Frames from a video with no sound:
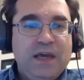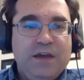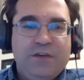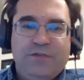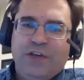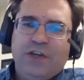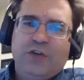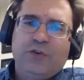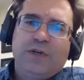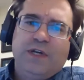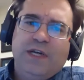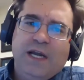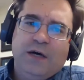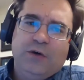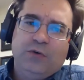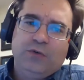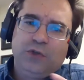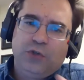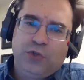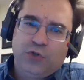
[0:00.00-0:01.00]
Figuring
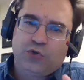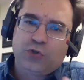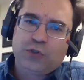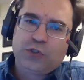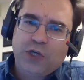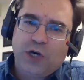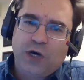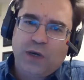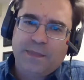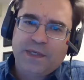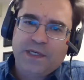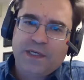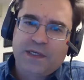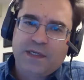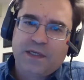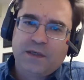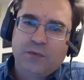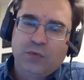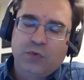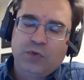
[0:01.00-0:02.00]
out your topic
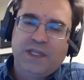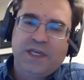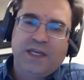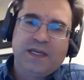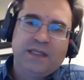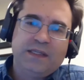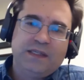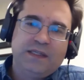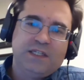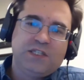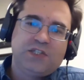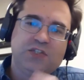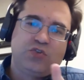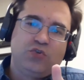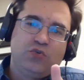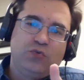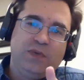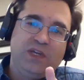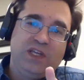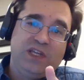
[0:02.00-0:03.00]
will take at least
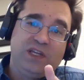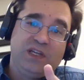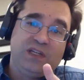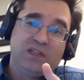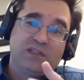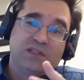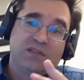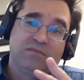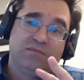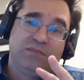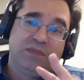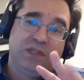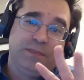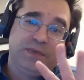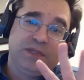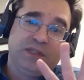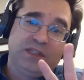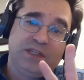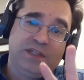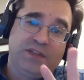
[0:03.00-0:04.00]
two meetings,
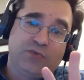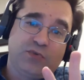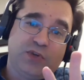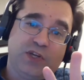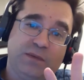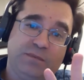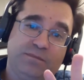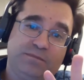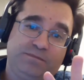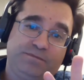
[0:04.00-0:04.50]
typically three.